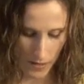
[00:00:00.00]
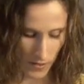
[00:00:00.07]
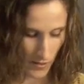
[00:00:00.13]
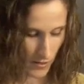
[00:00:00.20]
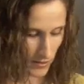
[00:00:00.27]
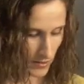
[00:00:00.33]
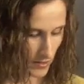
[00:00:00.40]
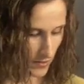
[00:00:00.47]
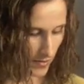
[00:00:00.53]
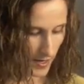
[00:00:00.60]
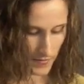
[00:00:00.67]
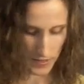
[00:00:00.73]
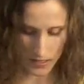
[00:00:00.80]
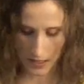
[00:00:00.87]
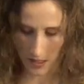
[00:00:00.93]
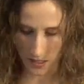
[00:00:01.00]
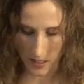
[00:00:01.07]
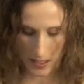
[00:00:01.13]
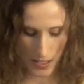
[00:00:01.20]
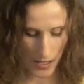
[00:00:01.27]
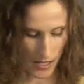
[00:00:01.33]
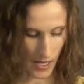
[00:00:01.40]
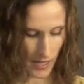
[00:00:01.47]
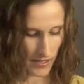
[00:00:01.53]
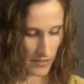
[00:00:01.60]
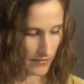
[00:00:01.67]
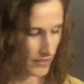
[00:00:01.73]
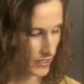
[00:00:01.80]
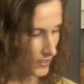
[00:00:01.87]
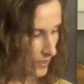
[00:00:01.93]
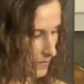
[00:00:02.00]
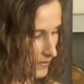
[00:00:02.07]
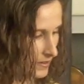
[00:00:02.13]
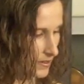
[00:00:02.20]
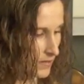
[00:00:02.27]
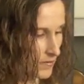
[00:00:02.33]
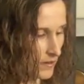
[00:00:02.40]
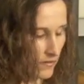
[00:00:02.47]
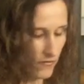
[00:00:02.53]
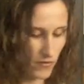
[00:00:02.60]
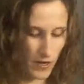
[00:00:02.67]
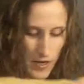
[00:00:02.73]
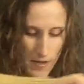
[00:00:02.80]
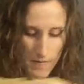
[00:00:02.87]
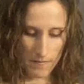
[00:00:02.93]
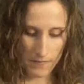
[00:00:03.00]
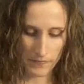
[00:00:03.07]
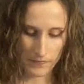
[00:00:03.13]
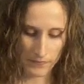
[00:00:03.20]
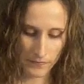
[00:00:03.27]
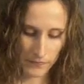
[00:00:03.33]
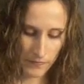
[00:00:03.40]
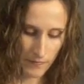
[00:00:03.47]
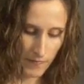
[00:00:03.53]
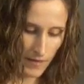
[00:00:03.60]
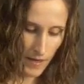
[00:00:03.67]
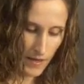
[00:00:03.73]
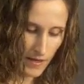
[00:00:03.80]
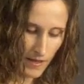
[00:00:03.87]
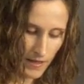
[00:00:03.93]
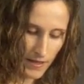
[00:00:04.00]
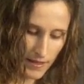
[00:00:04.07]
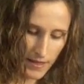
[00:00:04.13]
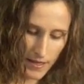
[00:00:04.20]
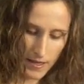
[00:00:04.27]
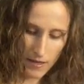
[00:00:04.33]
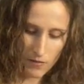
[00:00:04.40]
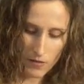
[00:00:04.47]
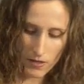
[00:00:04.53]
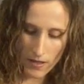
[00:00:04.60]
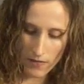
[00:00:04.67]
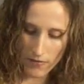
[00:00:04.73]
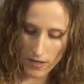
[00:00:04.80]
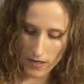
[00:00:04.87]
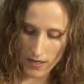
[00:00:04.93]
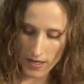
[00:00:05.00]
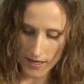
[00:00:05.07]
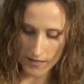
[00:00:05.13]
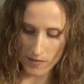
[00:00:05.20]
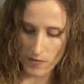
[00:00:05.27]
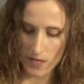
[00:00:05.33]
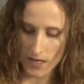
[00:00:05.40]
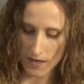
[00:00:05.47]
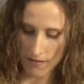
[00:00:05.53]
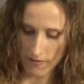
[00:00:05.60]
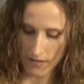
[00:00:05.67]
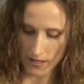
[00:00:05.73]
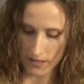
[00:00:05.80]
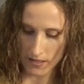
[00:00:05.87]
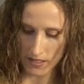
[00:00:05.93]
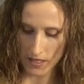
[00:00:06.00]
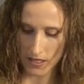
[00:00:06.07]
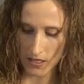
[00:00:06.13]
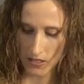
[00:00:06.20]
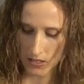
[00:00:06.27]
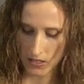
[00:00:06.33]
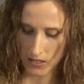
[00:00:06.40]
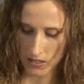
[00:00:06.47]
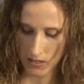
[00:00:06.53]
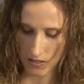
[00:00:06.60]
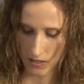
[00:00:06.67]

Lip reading: So I'm just gonna clean the edge of this up a little bit for you. And then we'll give you a nice peek of this dish.